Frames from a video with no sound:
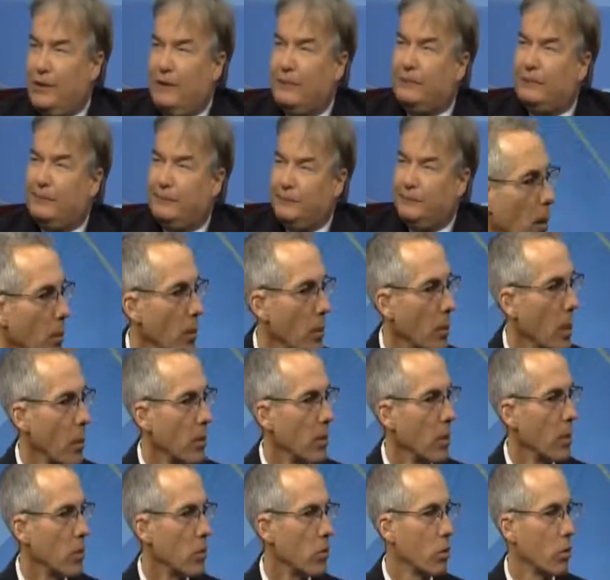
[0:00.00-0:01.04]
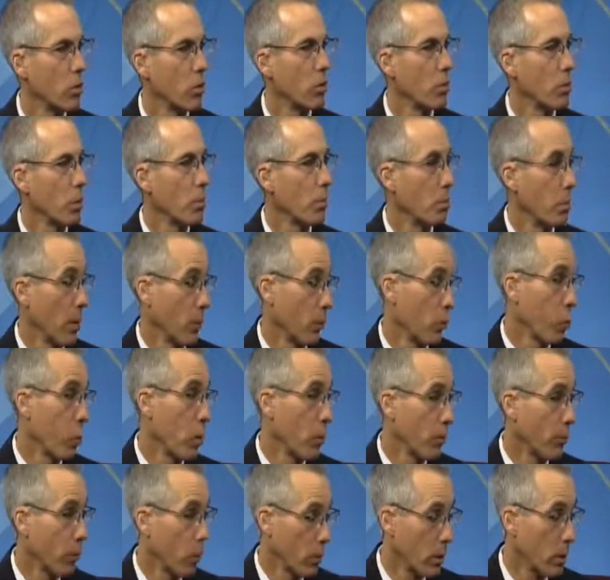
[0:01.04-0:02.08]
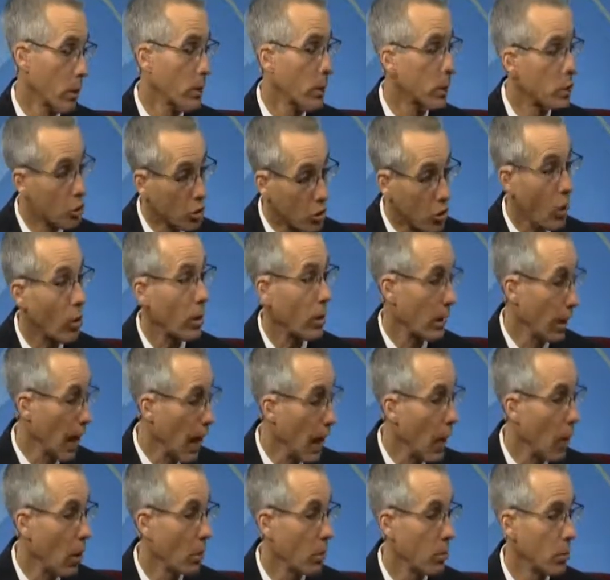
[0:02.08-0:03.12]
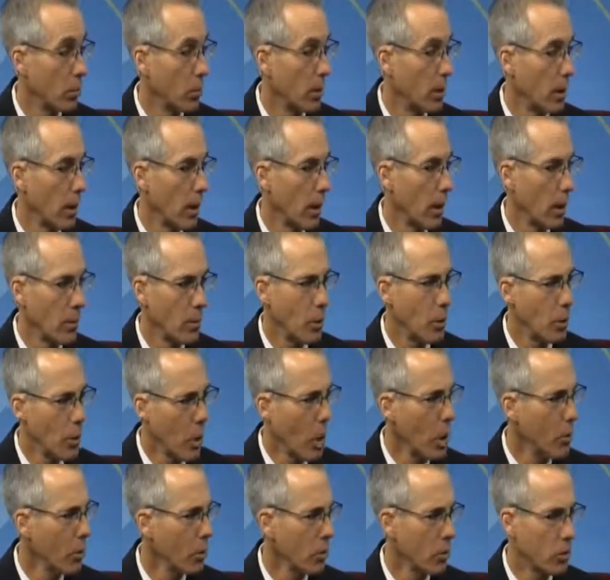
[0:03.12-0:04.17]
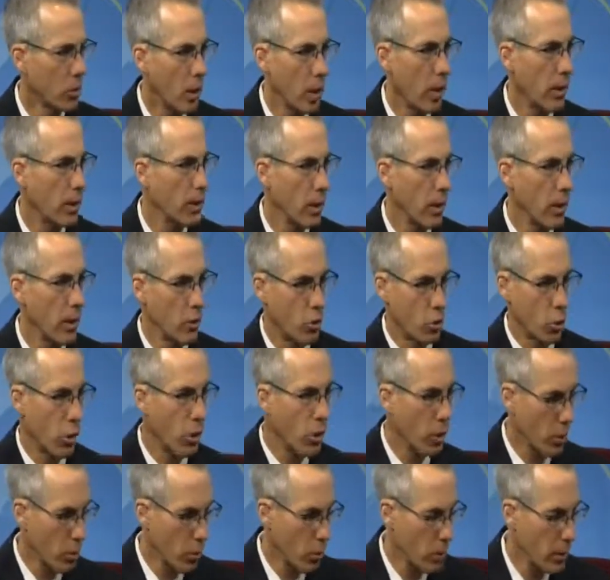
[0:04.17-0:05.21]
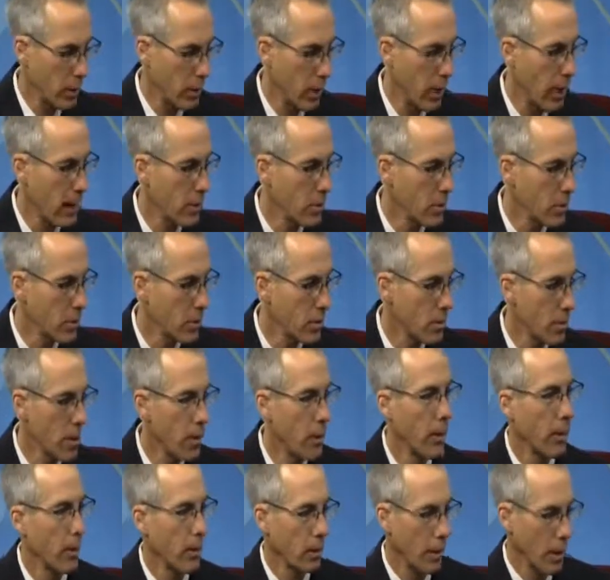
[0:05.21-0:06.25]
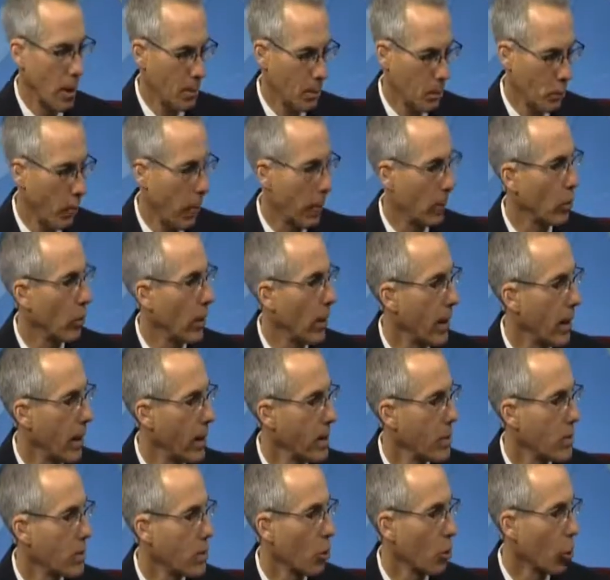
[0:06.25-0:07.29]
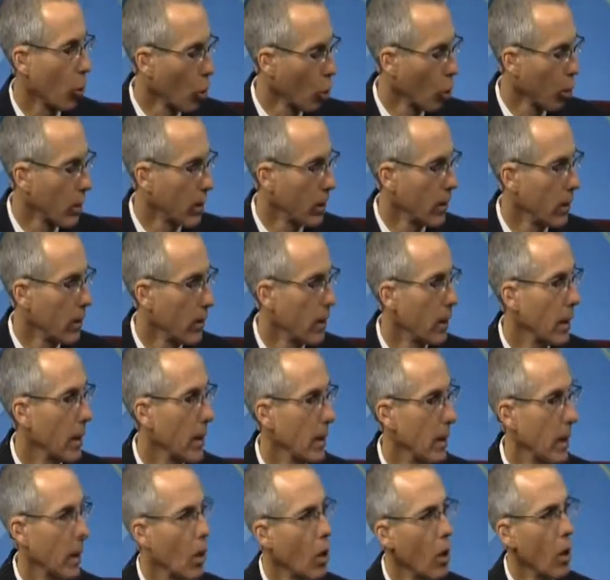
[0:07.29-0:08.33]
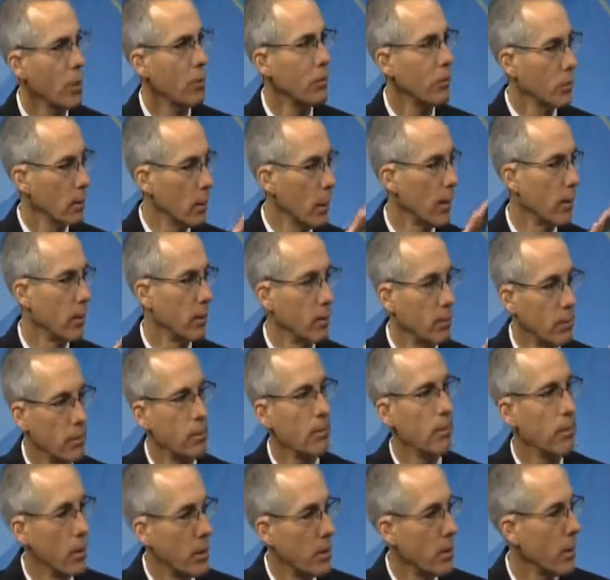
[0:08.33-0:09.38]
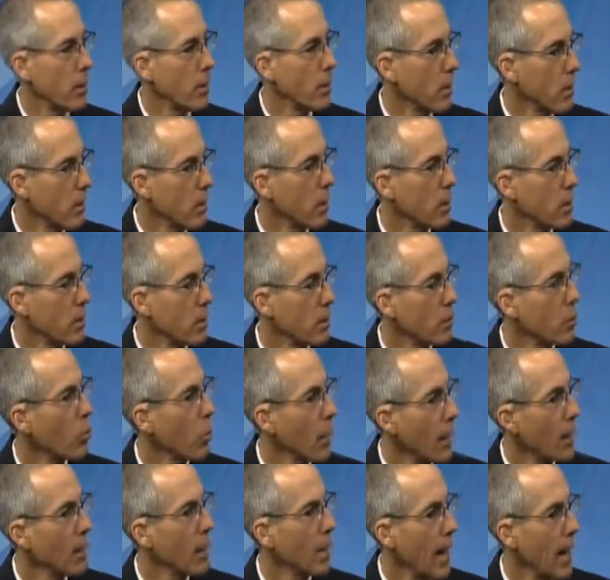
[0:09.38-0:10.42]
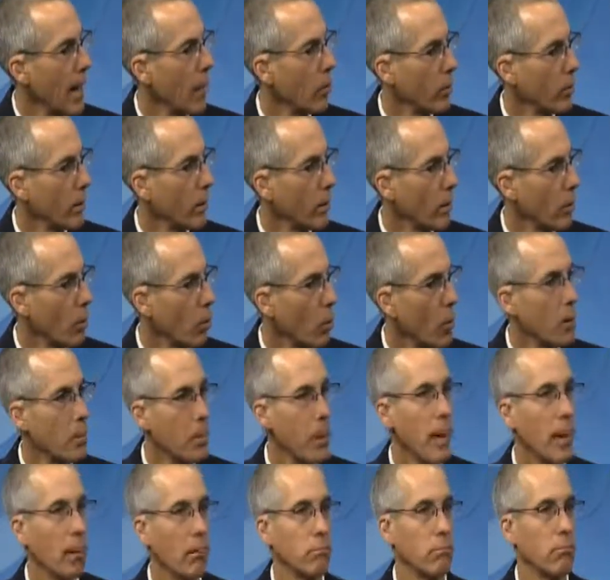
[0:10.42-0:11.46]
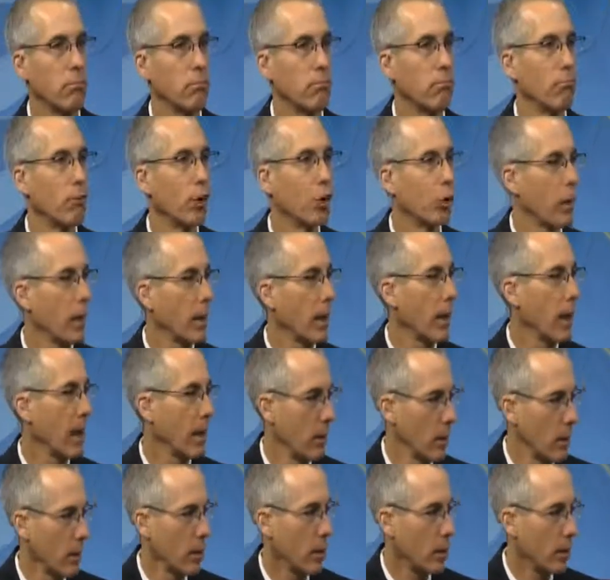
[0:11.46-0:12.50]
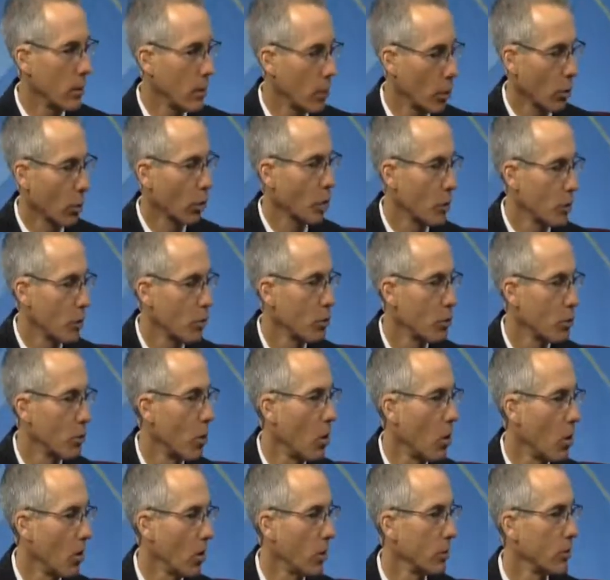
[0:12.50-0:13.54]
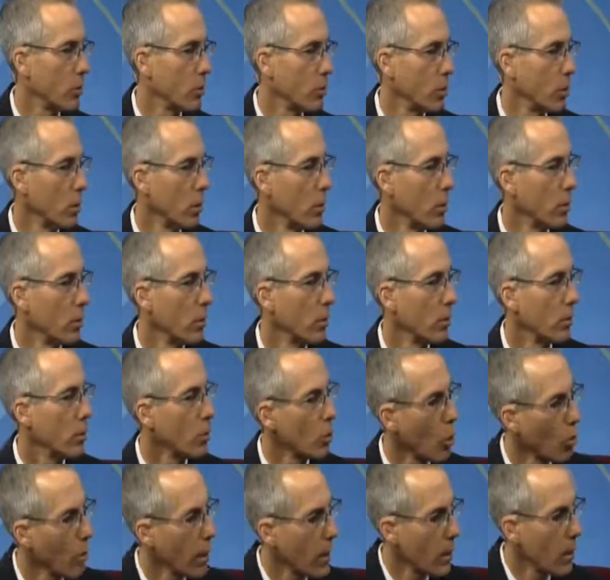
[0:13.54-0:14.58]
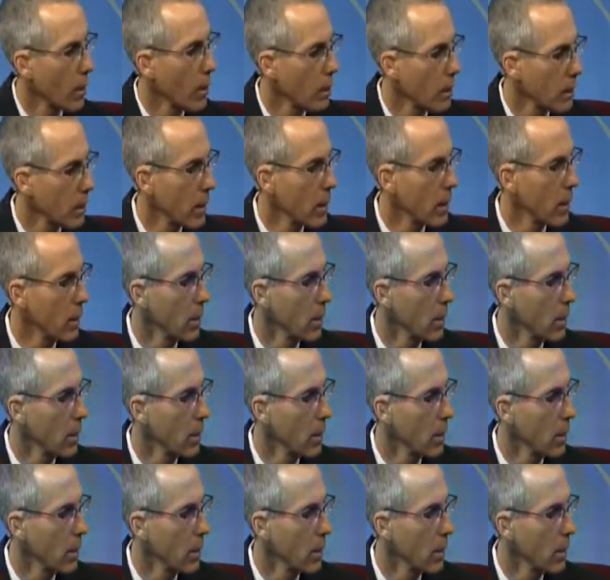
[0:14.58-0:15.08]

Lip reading: Yeah, I mean, but 2014 started out, we almost saw it, 2013 ends, couple of record highs early, and then all of a sudden things trend down here. What about looking ahead, looking your crystal ball, if you will, and go back up again?